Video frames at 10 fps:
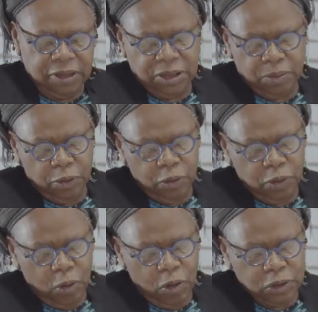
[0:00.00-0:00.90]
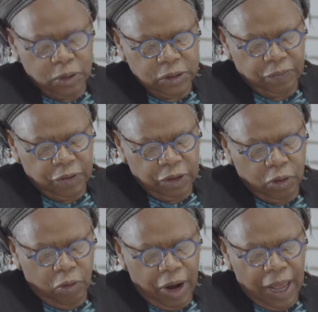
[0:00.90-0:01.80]
smooth all sorts of little
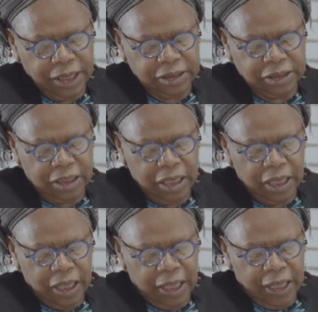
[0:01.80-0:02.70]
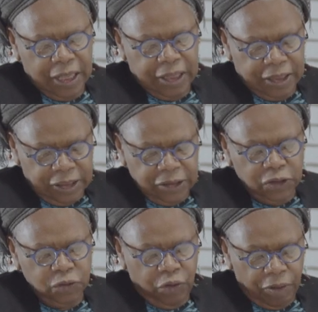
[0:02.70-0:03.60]
cracks. This
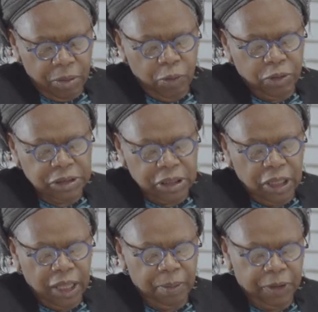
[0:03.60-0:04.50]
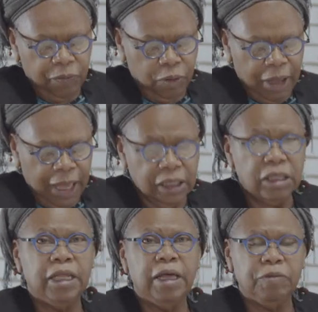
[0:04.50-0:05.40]
is very moist clay, but if you had
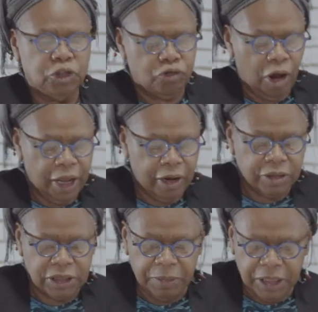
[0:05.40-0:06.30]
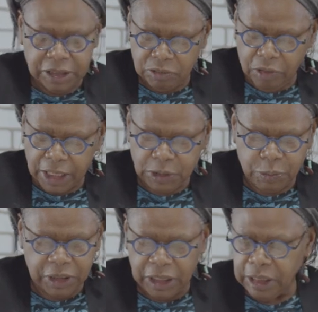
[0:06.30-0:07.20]
clay that was drier, some of these cracks
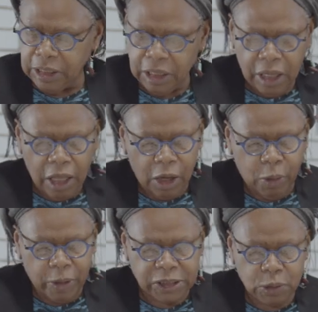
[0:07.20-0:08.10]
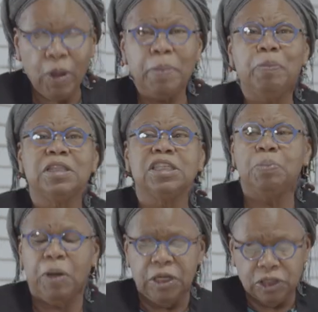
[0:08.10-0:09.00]
would need a quick swipe with the
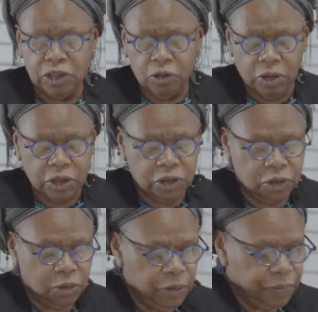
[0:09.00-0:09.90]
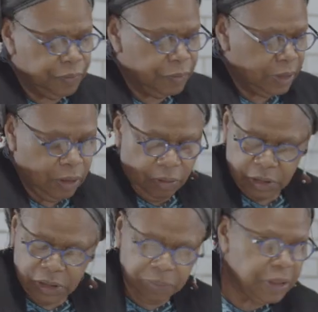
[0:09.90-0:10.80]
sponge in order to in
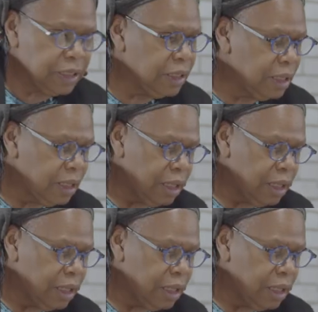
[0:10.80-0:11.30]
order to be